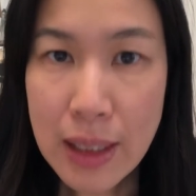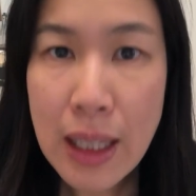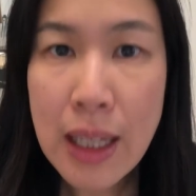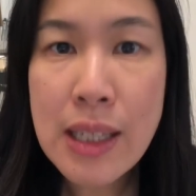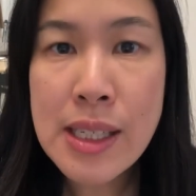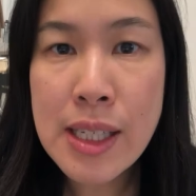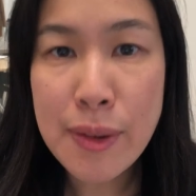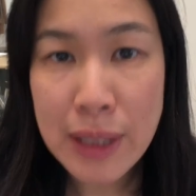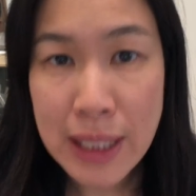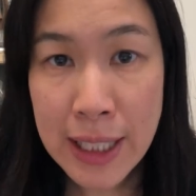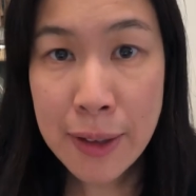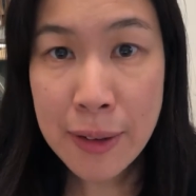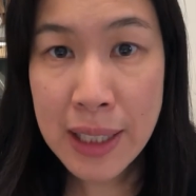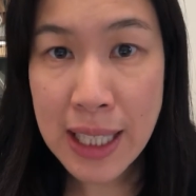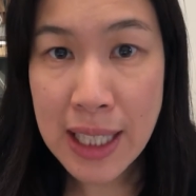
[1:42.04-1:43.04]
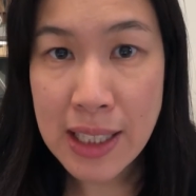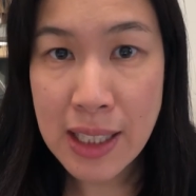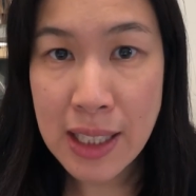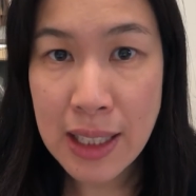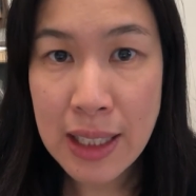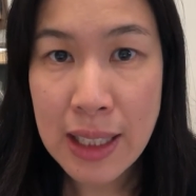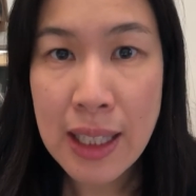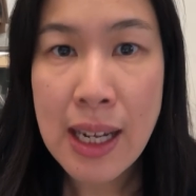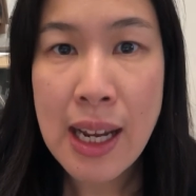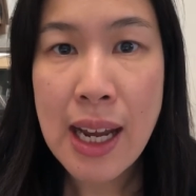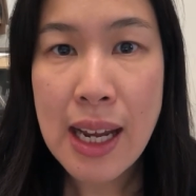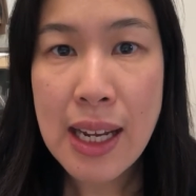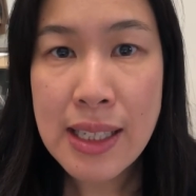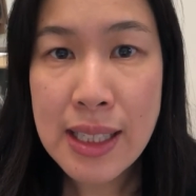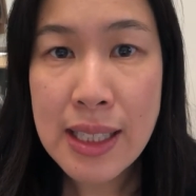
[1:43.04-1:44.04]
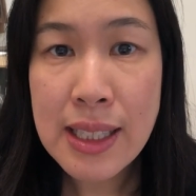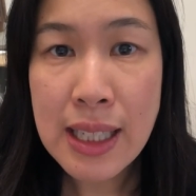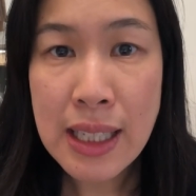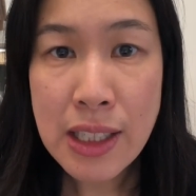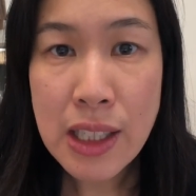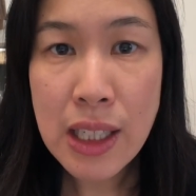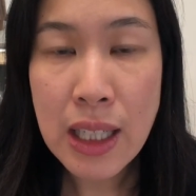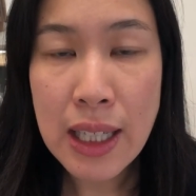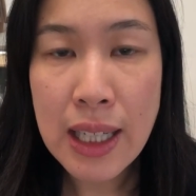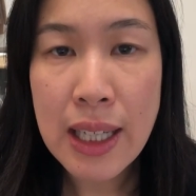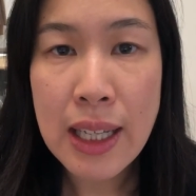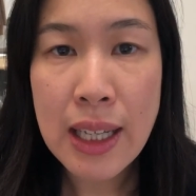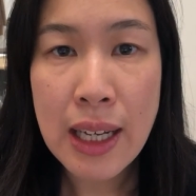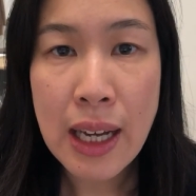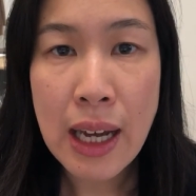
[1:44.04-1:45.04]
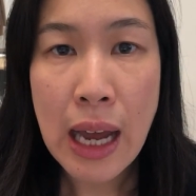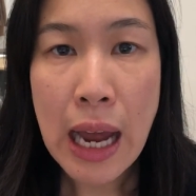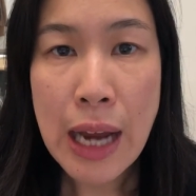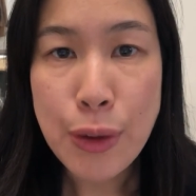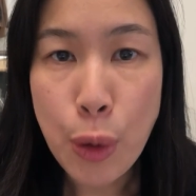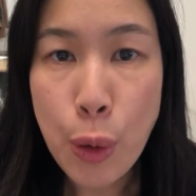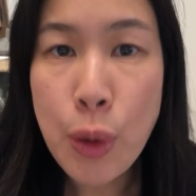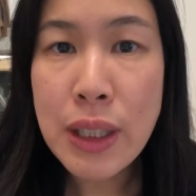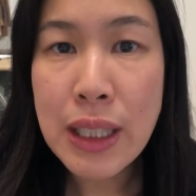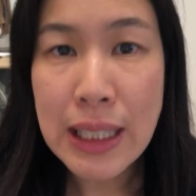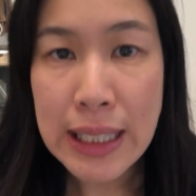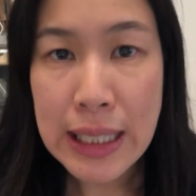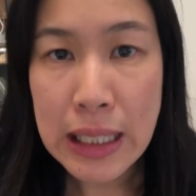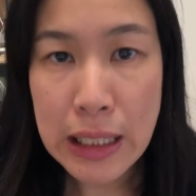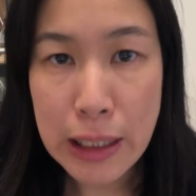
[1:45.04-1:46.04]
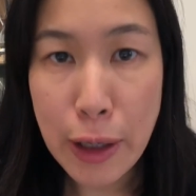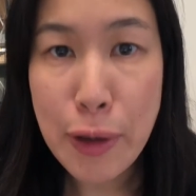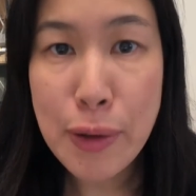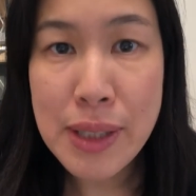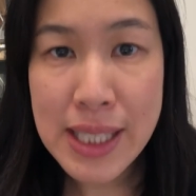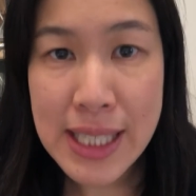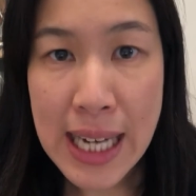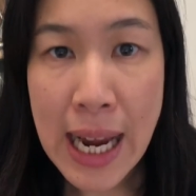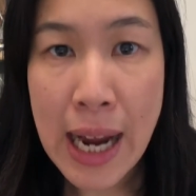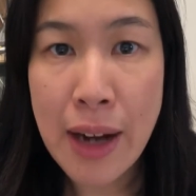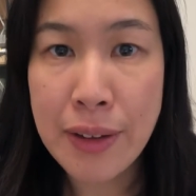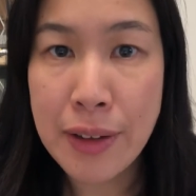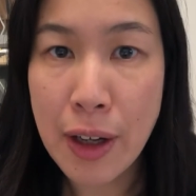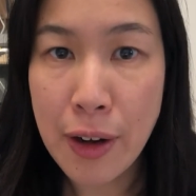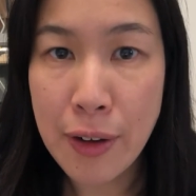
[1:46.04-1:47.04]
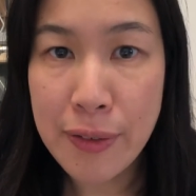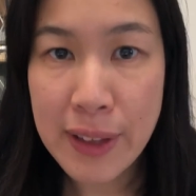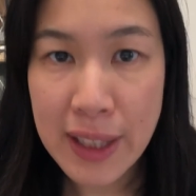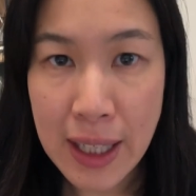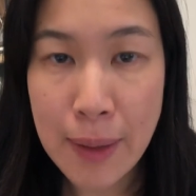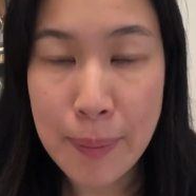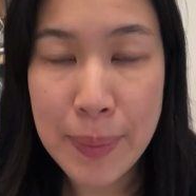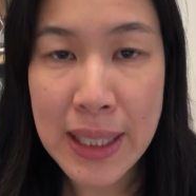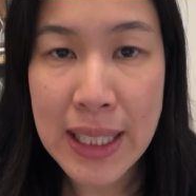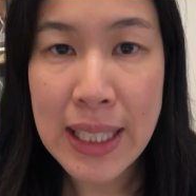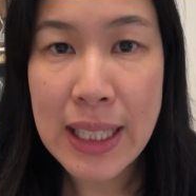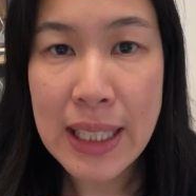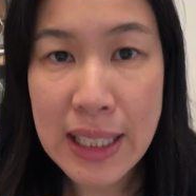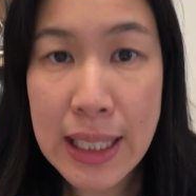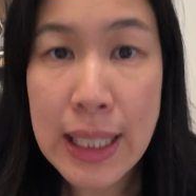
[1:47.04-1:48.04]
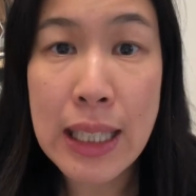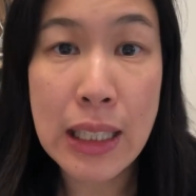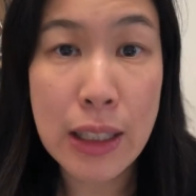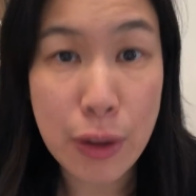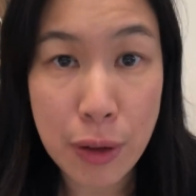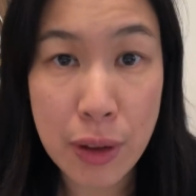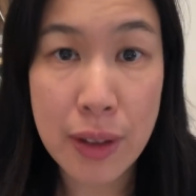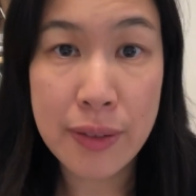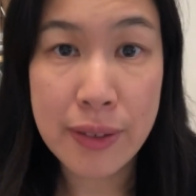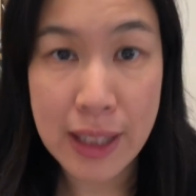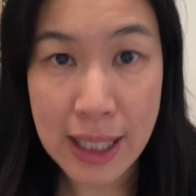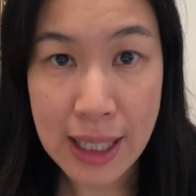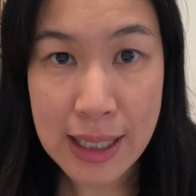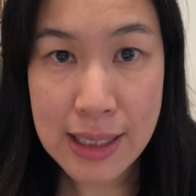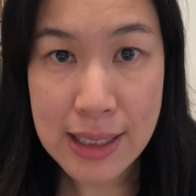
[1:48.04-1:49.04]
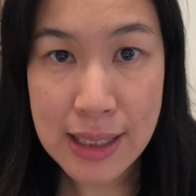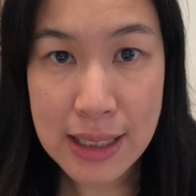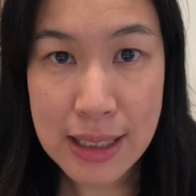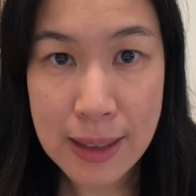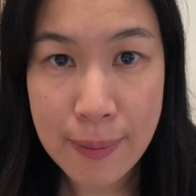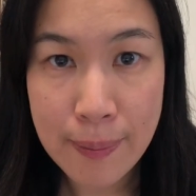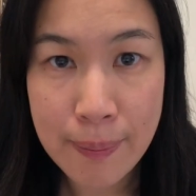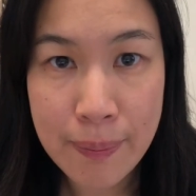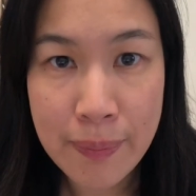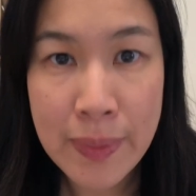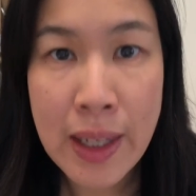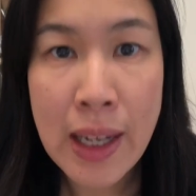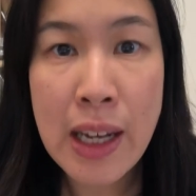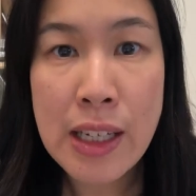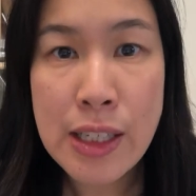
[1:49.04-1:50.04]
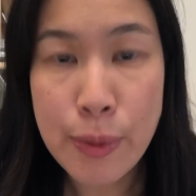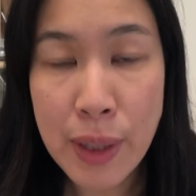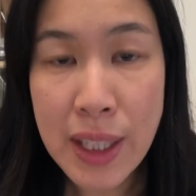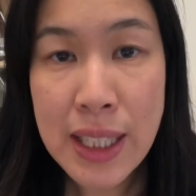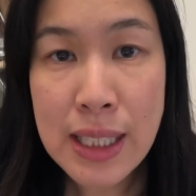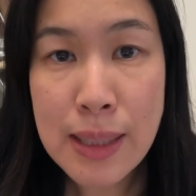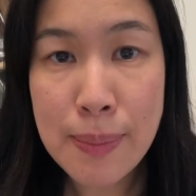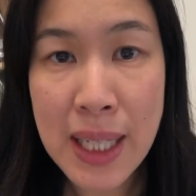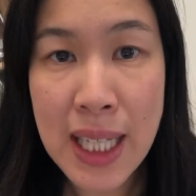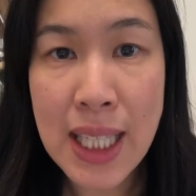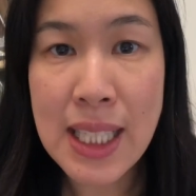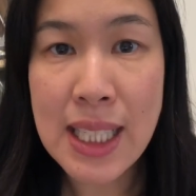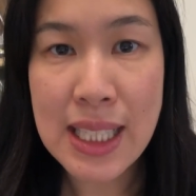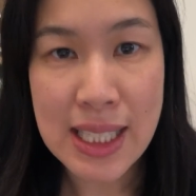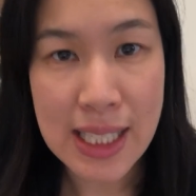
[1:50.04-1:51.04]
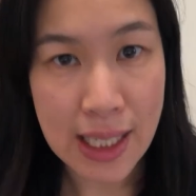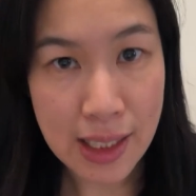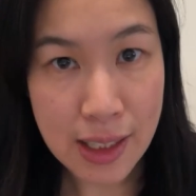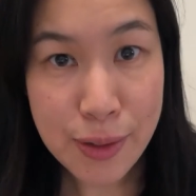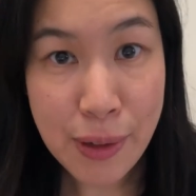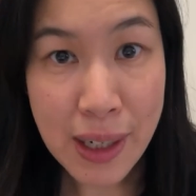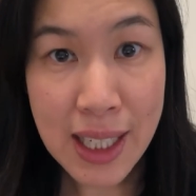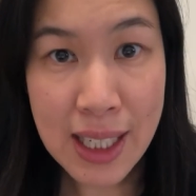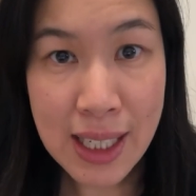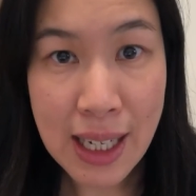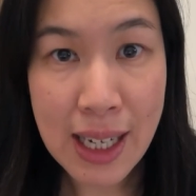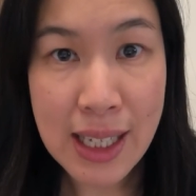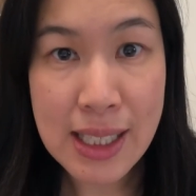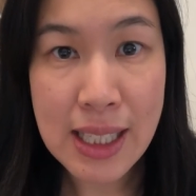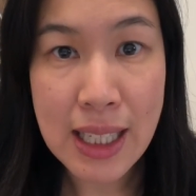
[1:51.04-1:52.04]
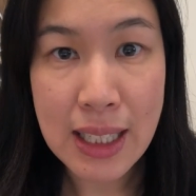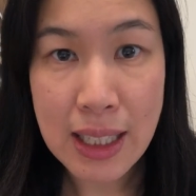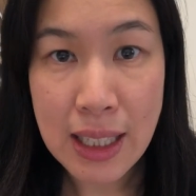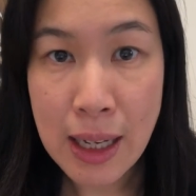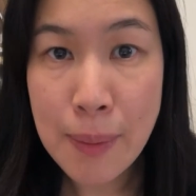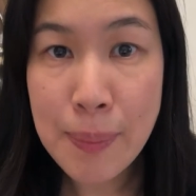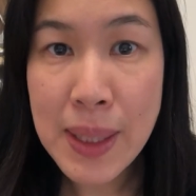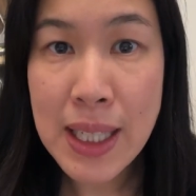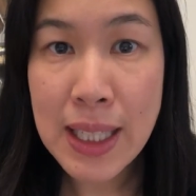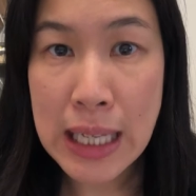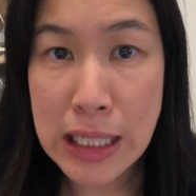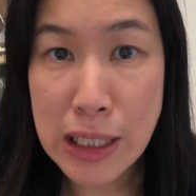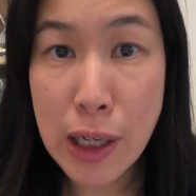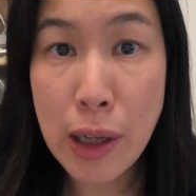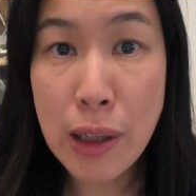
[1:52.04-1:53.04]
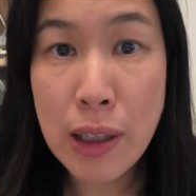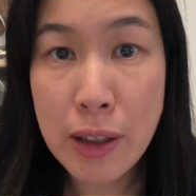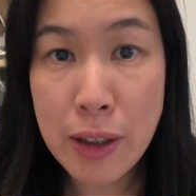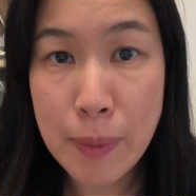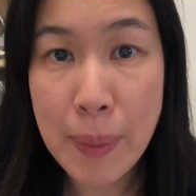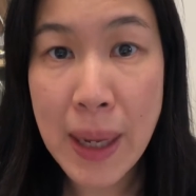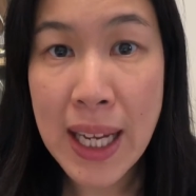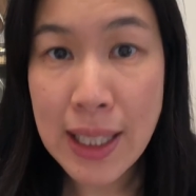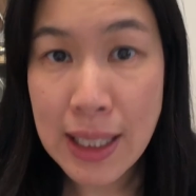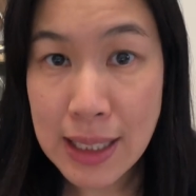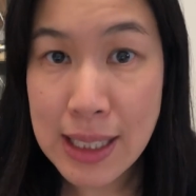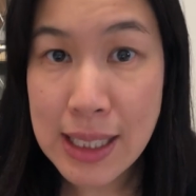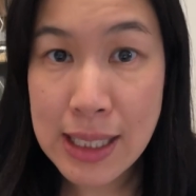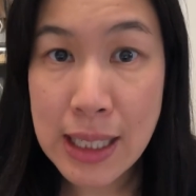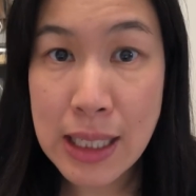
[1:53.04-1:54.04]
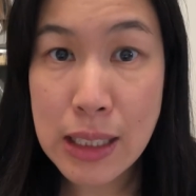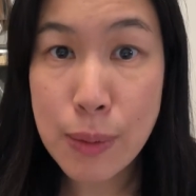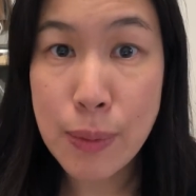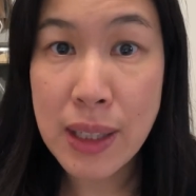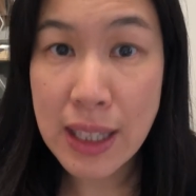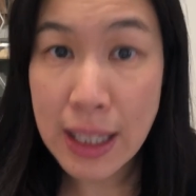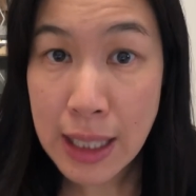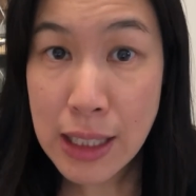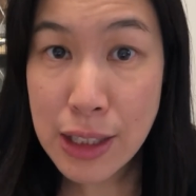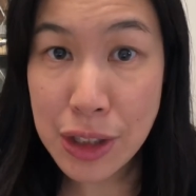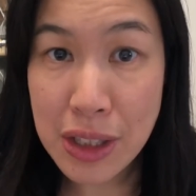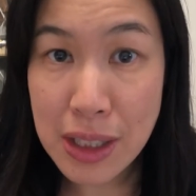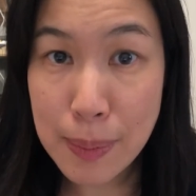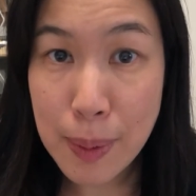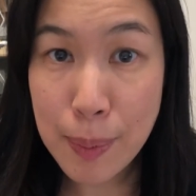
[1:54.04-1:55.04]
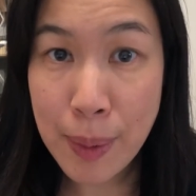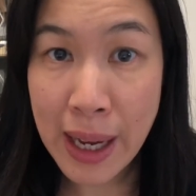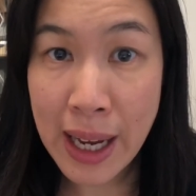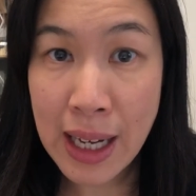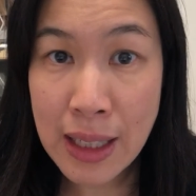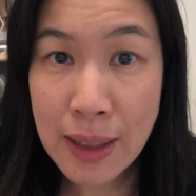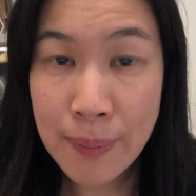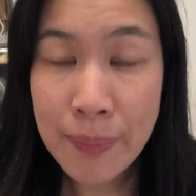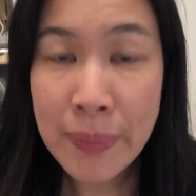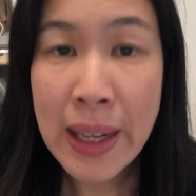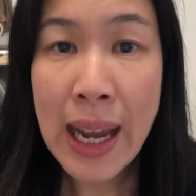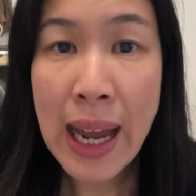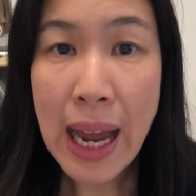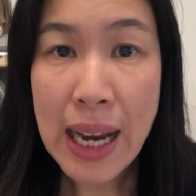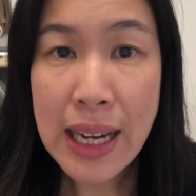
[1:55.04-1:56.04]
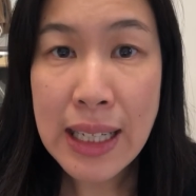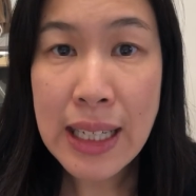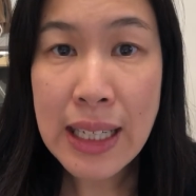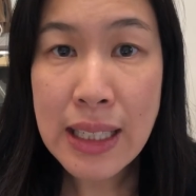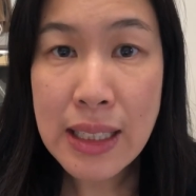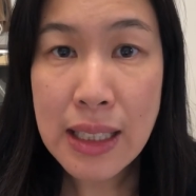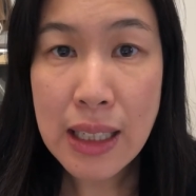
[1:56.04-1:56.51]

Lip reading: So a liquidation is essentially an orderly close down of the company in nearly all of the cases. So what this means is that it's recognised that the company can no longer pay its debts when they're due to be paid and need